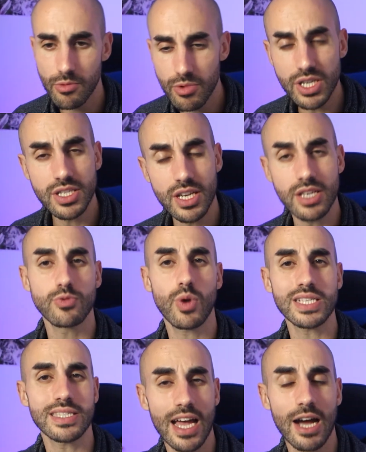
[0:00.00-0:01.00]
which is
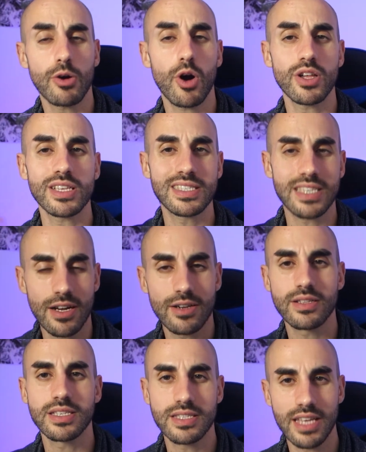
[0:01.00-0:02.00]
right now on its
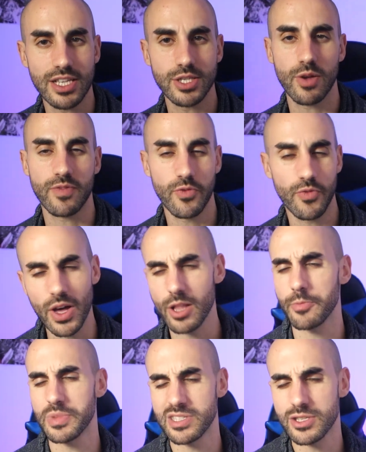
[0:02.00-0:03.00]
early stage of
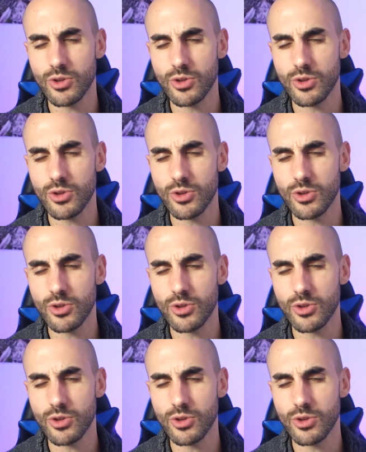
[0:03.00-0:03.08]
development.